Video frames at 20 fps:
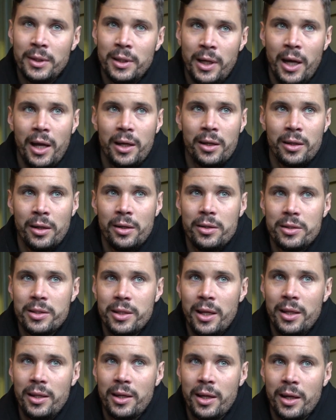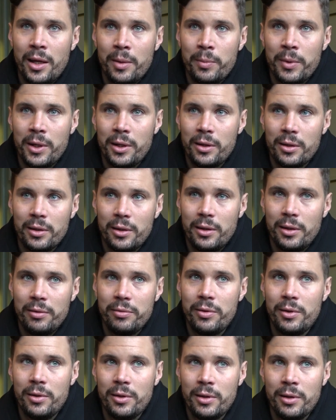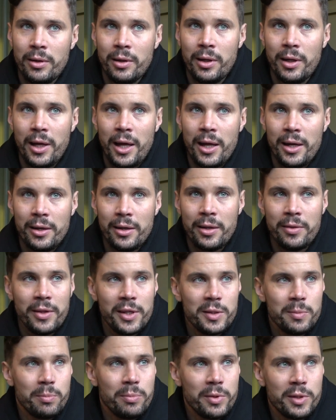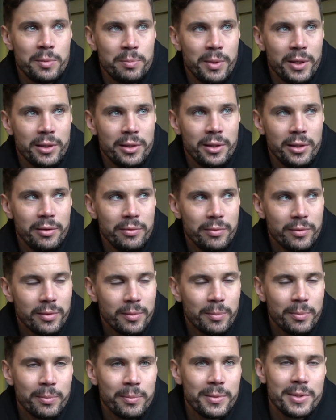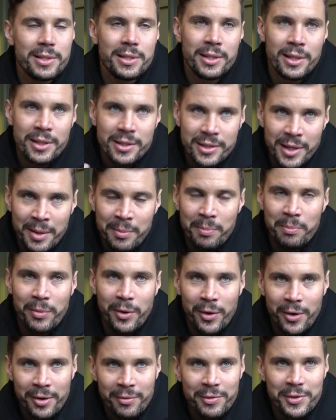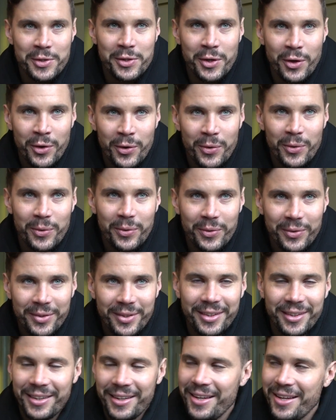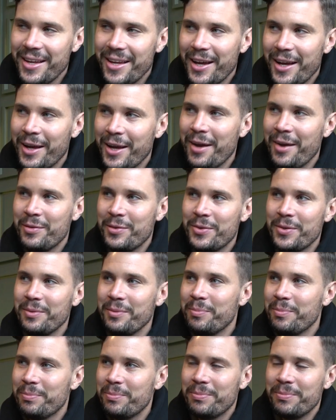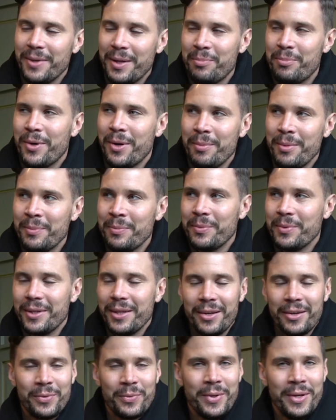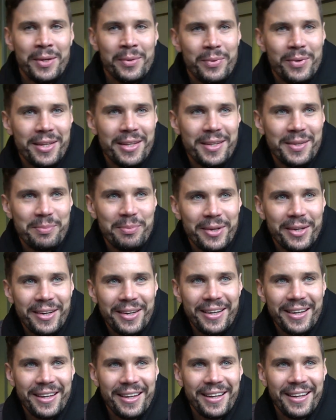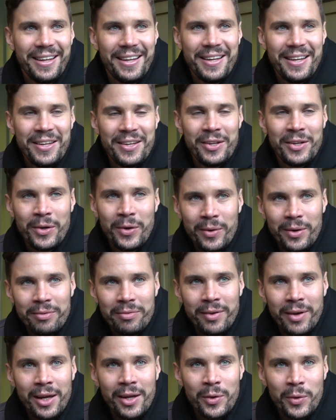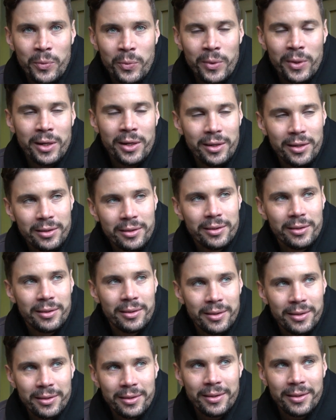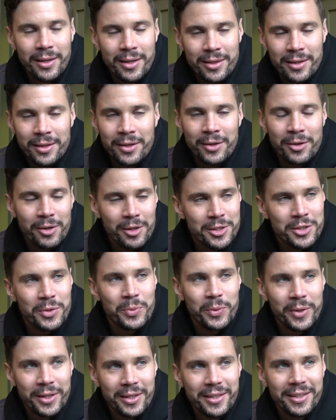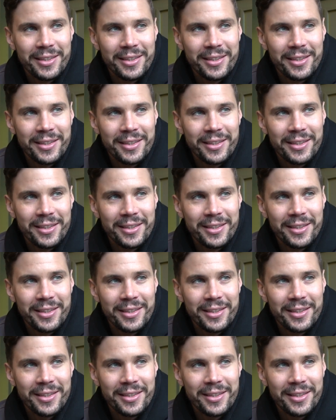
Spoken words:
I can understand that. I mean, if you look at it at that perspective, since I'm part of the show, I have a problem agreeing with it. But you know, if I don't win, I think a girl should win.